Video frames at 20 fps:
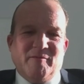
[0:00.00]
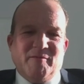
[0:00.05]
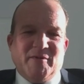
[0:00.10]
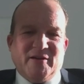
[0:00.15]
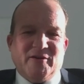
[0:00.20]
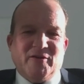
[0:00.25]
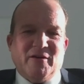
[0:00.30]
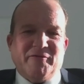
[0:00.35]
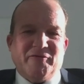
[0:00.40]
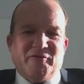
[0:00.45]

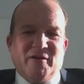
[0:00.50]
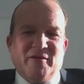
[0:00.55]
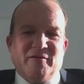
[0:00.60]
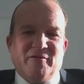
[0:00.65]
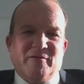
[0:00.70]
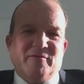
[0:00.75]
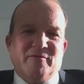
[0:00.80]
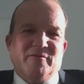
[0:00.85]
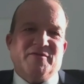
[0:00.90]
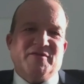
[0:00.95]
but you have
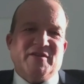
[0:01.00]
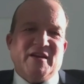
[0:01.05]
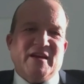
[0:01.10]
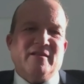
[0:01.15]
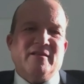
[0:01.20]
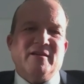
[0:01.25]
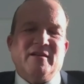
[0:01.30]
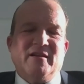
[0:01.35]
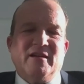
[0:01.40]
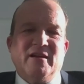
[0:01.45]
to
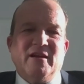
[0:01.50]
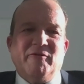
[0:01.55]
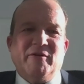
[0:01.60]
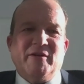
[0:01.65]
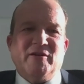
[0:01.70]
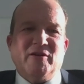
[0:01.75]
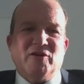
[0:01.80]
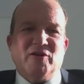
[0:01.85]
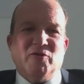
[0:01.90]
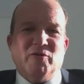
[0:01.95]
think that here
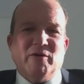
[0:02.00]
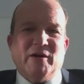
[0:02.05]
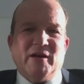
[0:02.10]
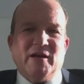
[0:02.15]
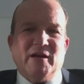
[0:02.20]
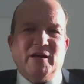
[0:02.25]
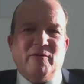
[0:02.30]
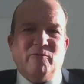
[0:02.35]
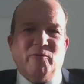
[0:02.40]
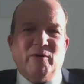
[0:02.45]
in the
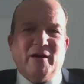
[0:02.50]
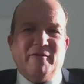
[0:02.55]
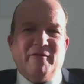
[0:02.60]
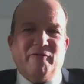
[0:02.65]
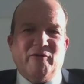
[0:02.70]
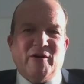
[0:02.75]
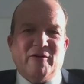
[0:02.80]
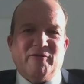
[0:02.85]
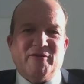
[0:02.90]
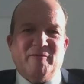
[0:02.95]
UAE, we
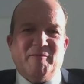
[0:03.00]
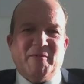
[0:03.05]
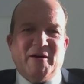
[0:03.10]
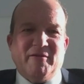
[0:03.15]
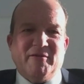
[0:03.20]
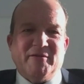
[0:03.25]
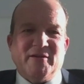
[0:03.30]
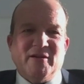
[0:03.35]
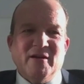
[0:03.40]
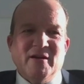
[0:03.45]
have round
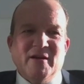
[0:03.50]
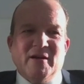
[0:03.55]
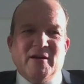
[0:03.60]
about